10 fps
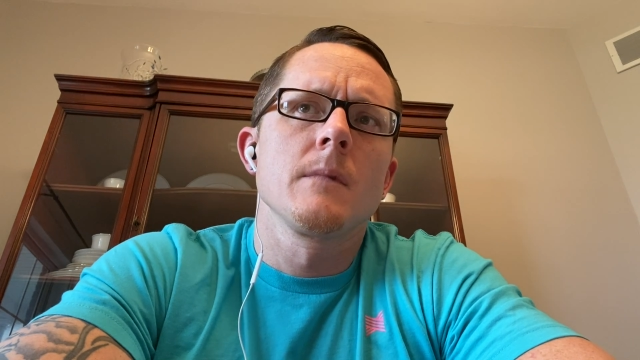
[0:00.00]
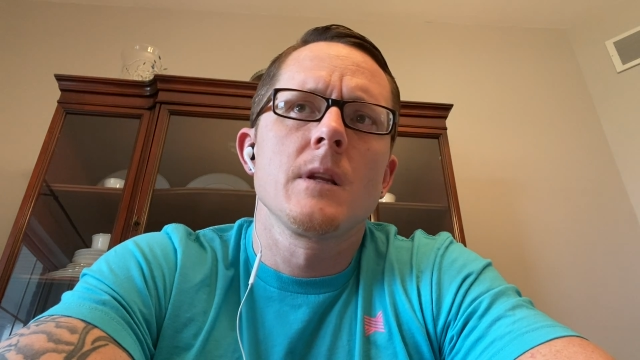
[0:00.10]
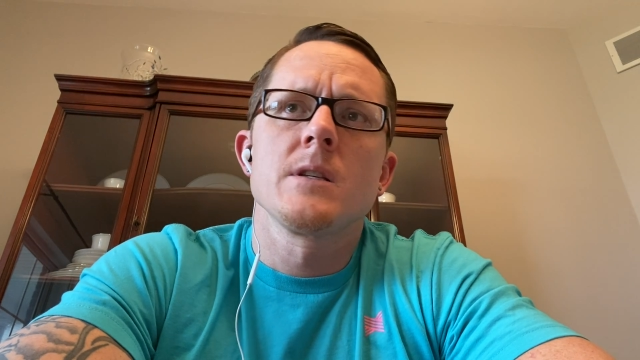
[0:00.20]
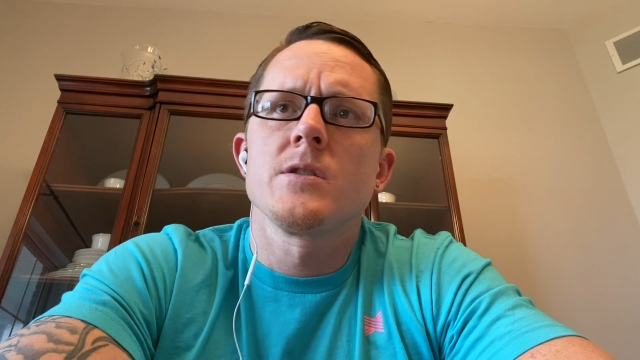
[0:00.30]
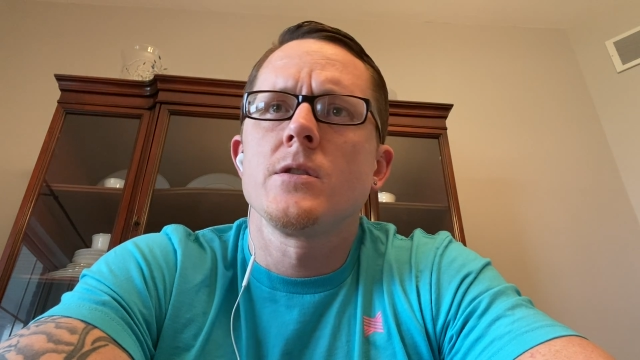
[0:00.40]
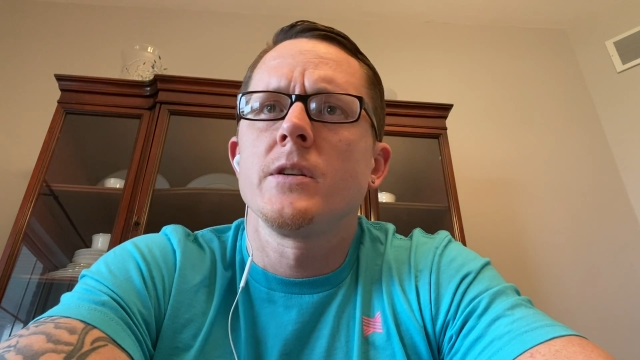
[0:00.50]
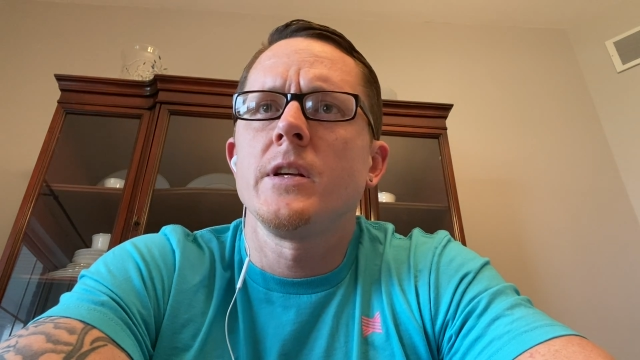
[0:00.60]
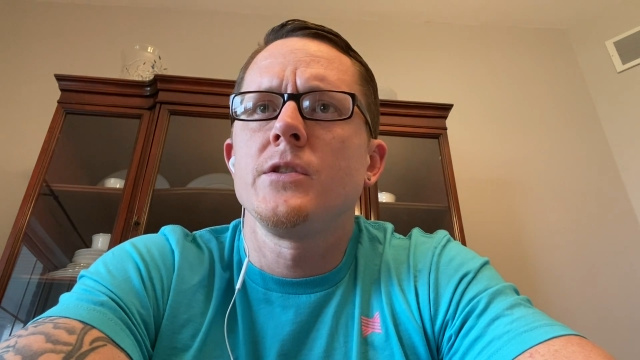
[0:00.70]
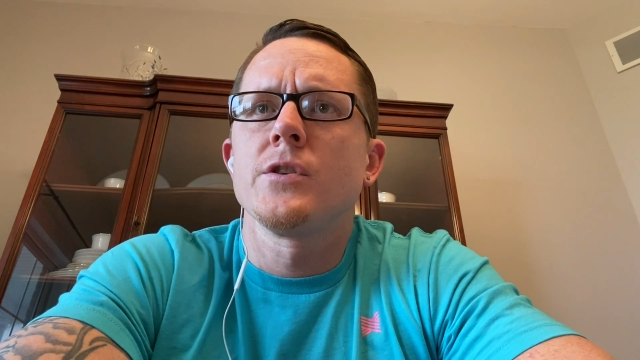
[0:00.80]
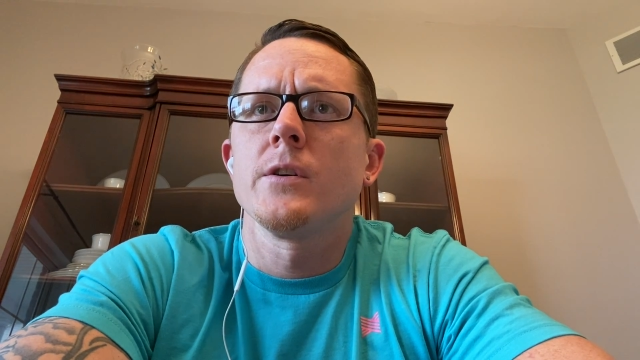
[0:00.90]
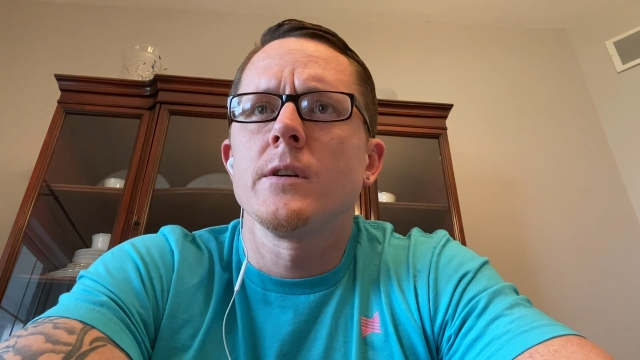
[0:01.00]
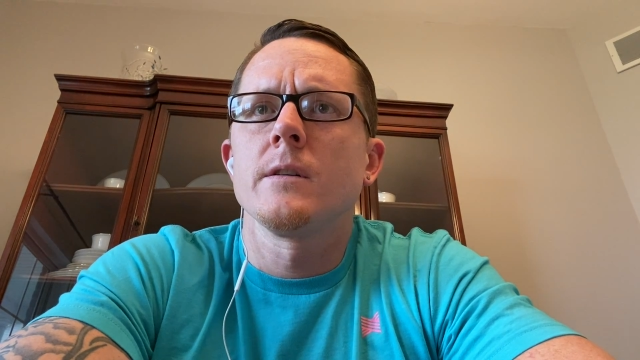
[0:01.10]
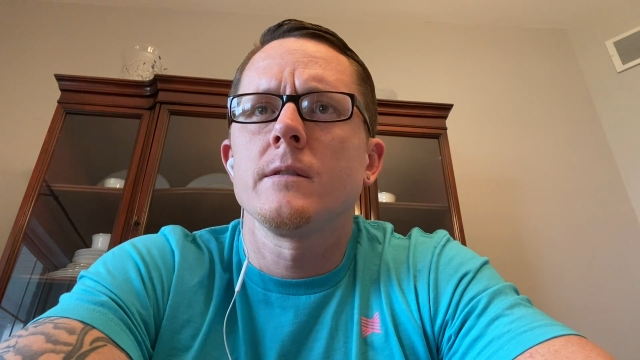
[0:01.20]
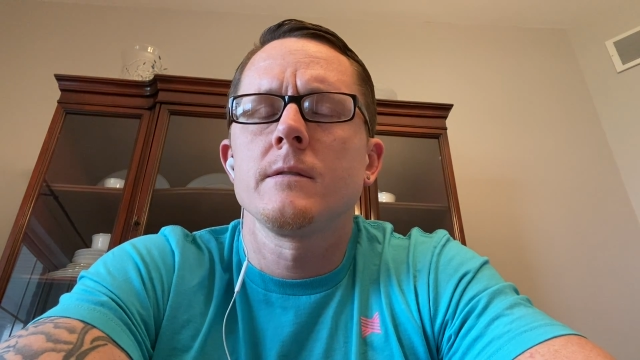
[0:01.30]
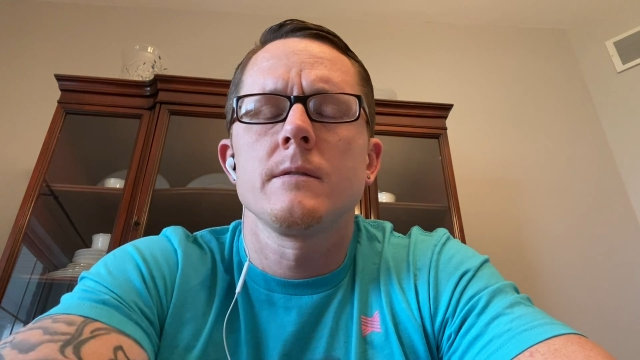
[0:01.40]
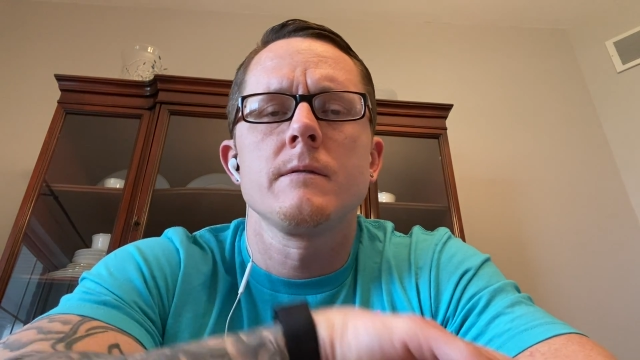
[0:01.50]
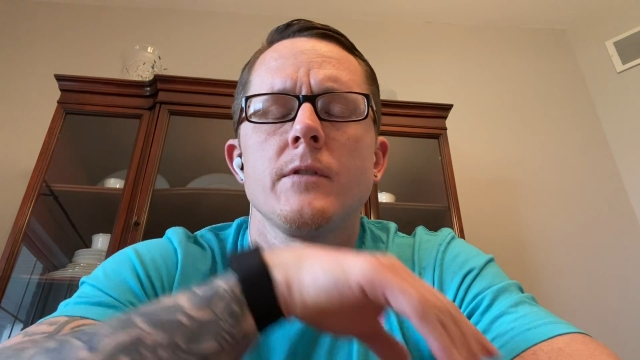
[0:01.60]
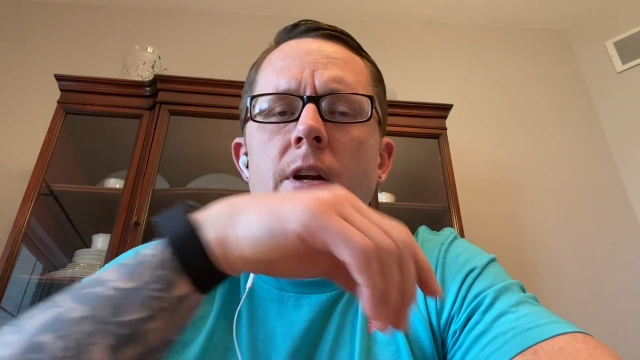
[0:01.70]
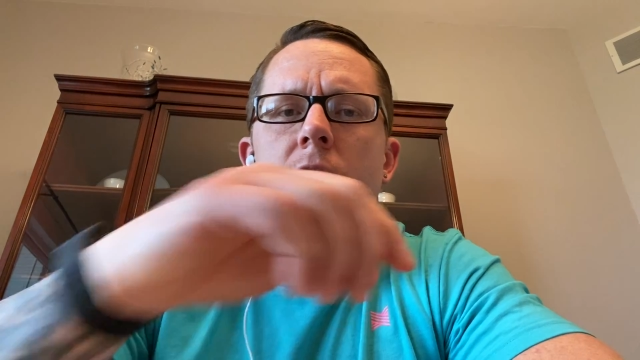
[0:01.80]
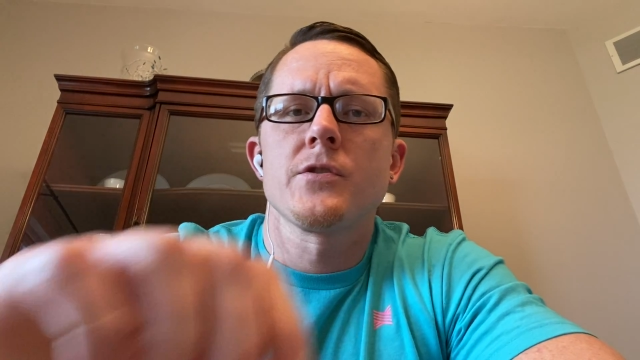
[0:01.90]
This is your teacher
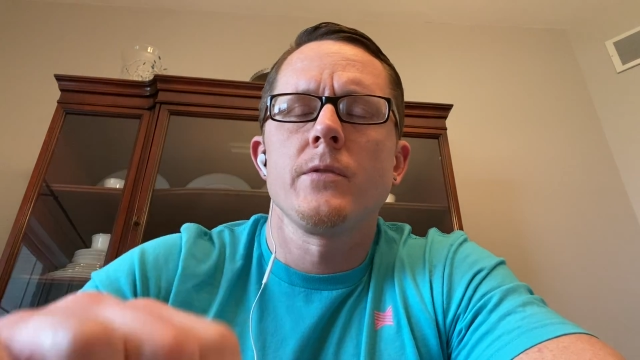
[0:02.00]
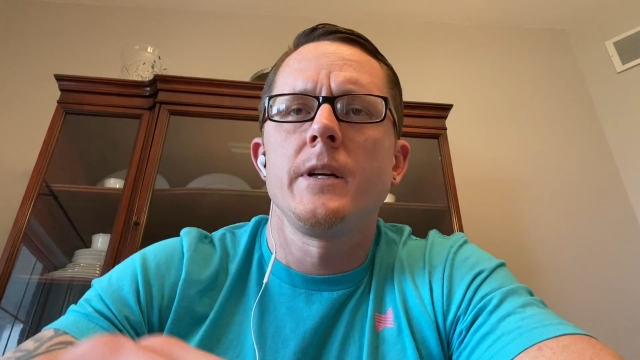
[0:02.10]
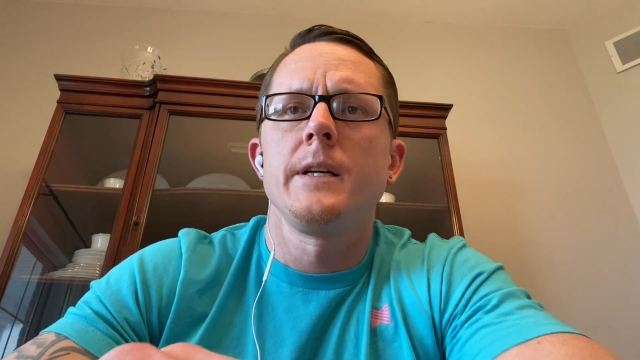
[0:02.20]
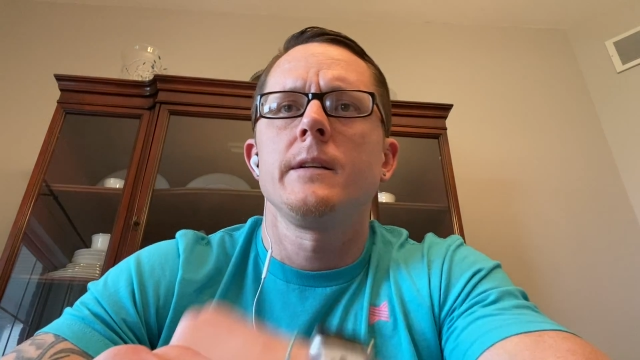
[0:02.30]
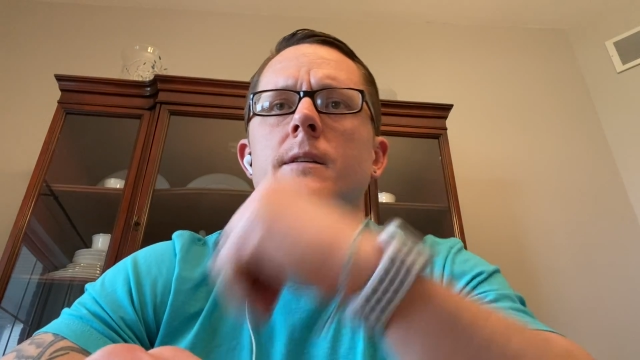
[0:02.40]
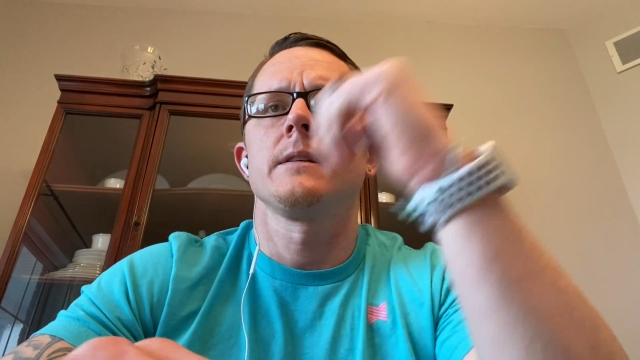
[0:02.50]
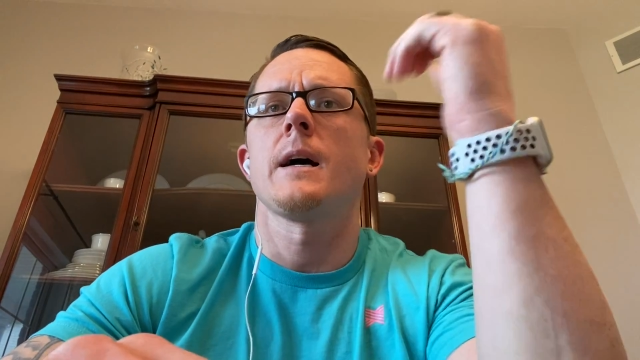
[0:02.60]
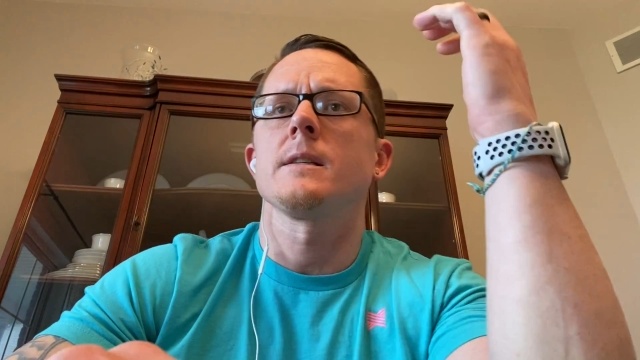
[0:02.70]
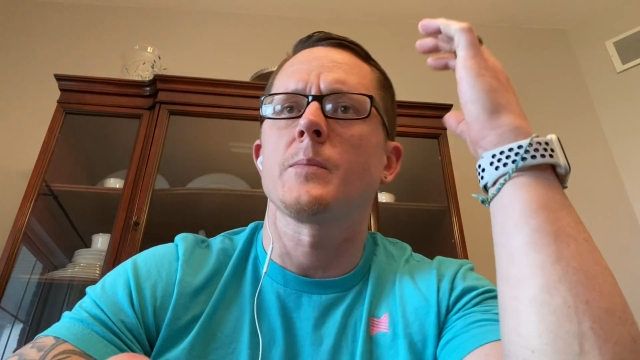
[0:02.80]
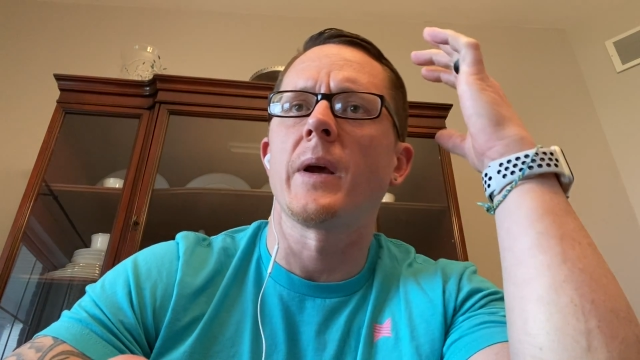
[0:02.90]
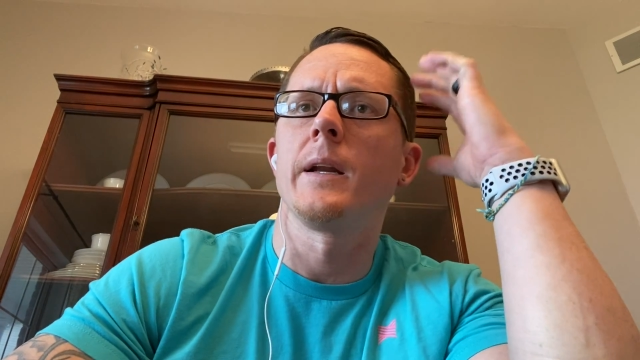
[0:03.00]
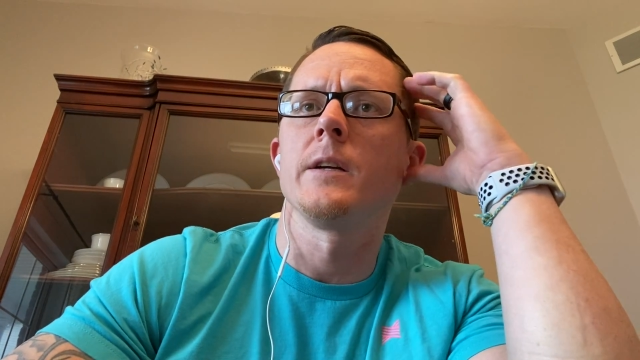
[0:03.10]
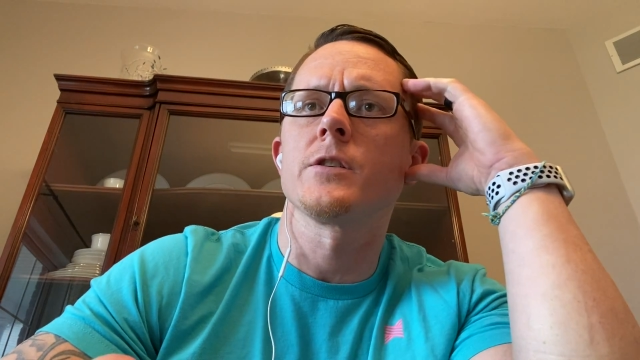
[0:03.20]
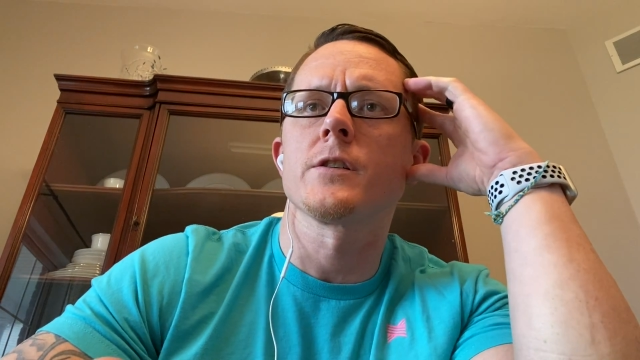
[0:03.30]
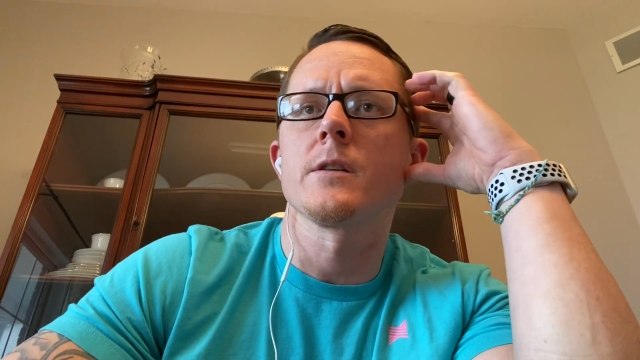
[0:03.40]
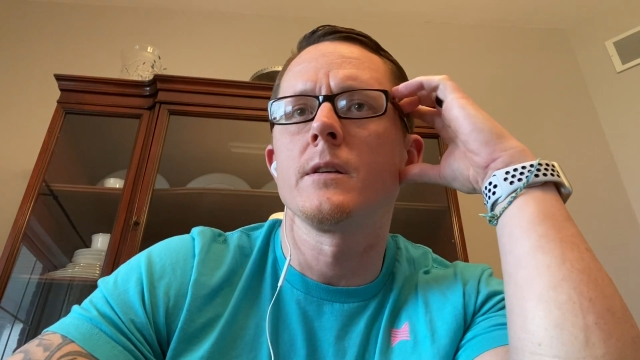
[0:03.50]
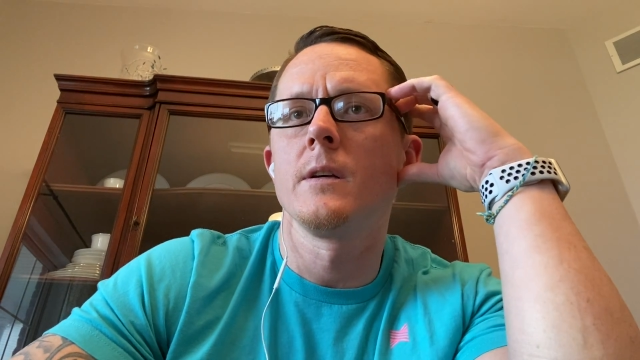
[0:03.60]
for history, not Spanish.